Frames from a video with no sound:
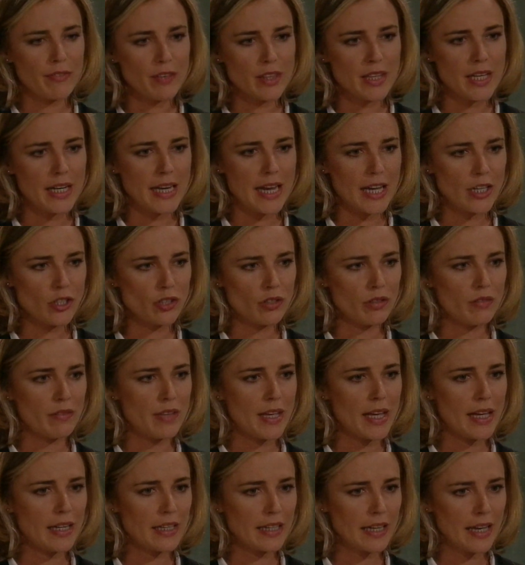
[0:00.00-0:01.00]
given the nature
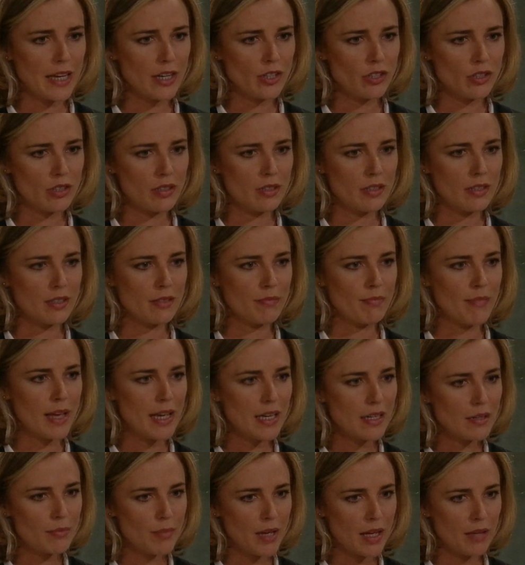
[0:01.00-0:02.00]
of the allegations
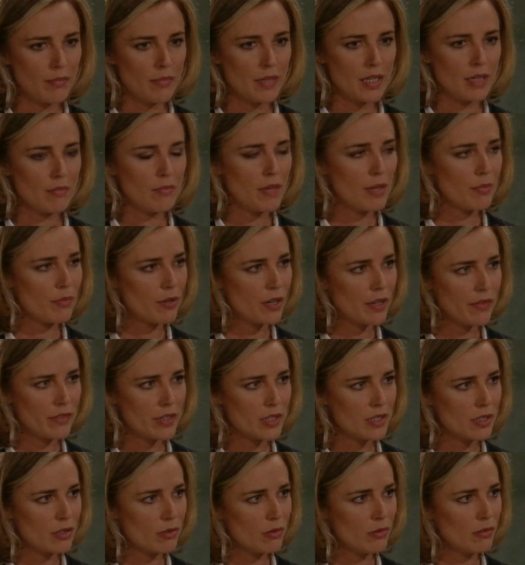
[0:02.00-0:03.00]
made about me at my
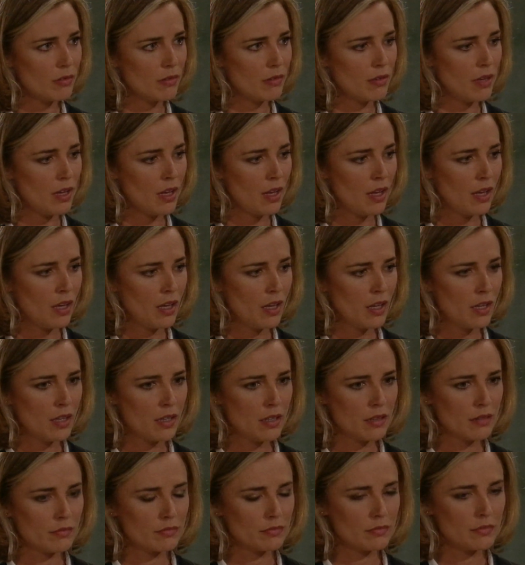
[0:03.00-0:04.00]
previous school,
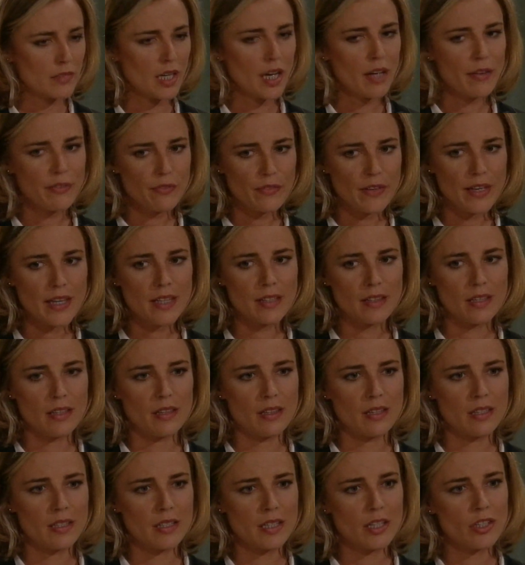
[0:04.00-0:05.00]
I fear
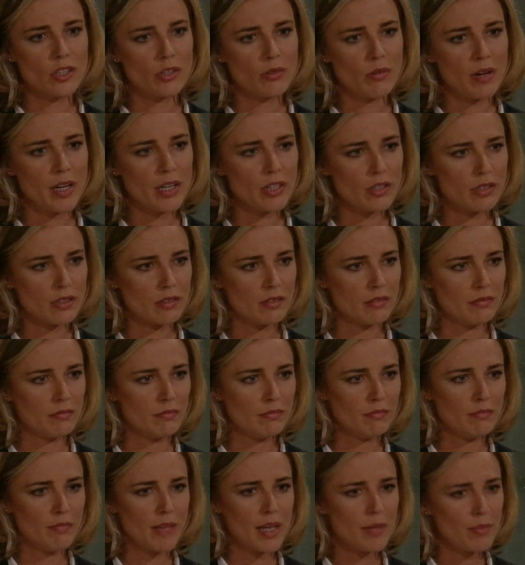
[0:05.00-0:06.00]
that the
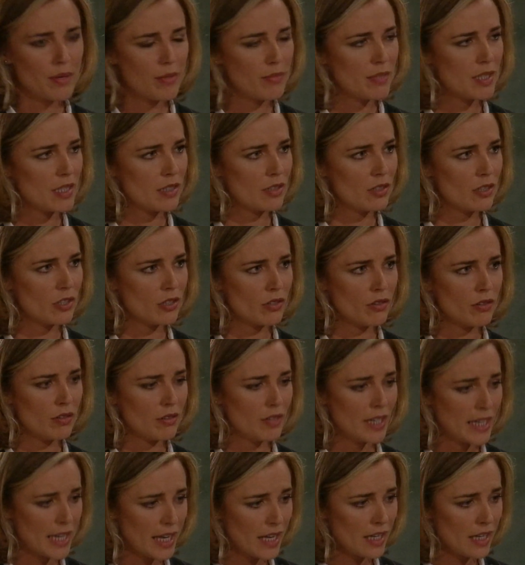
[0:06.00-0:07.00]
situation may be misconstrued